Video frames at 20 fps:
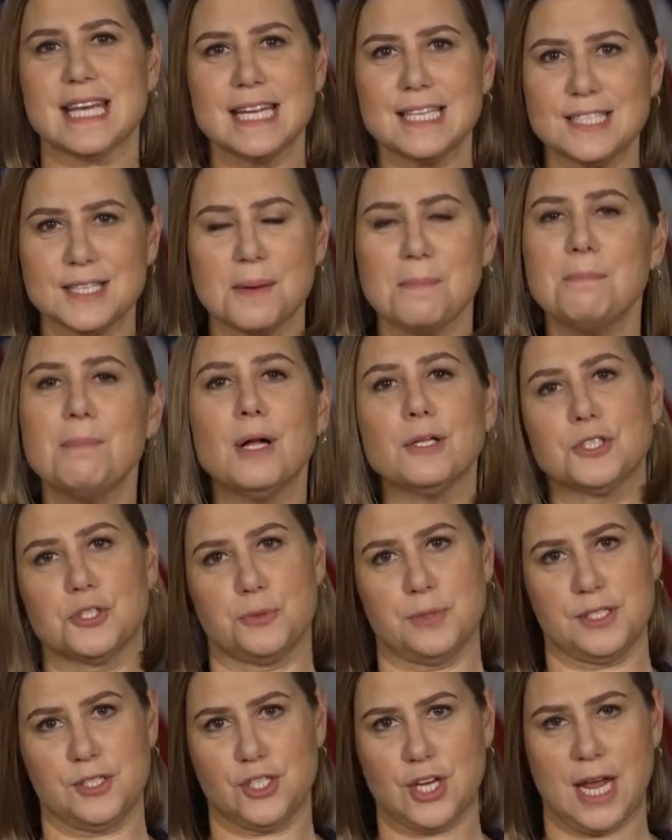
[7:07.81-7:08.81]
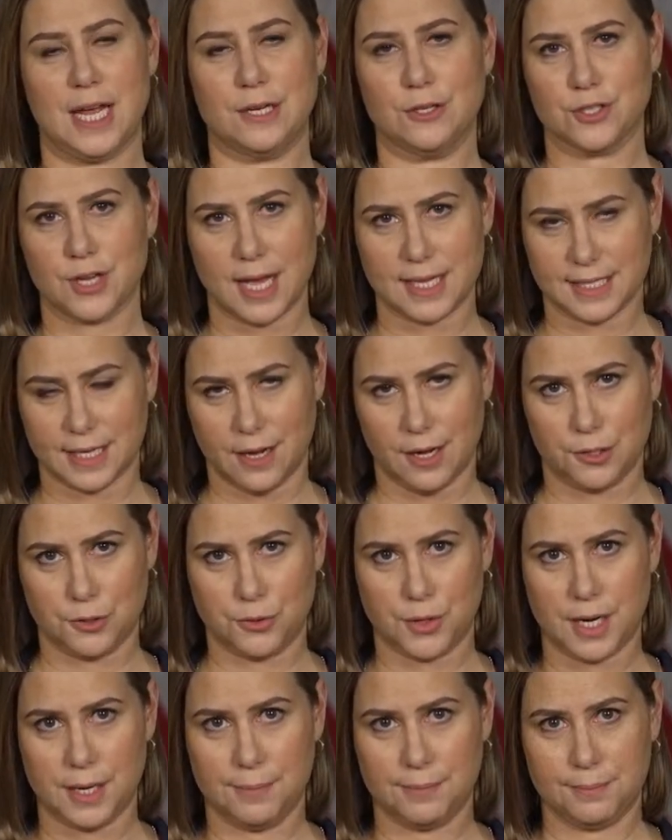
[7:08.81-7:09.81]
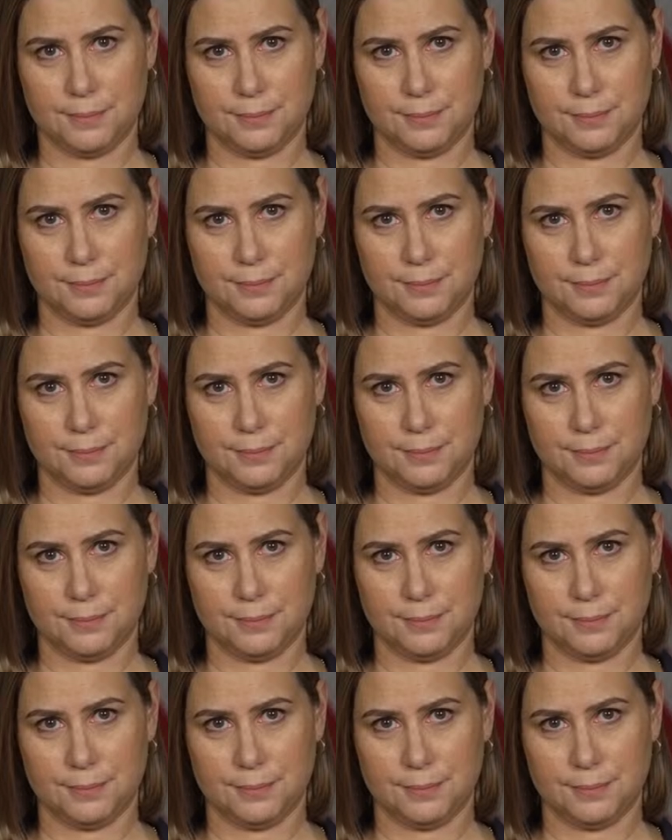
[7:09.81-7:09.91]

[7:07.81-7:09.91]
and tumultuous change as a country.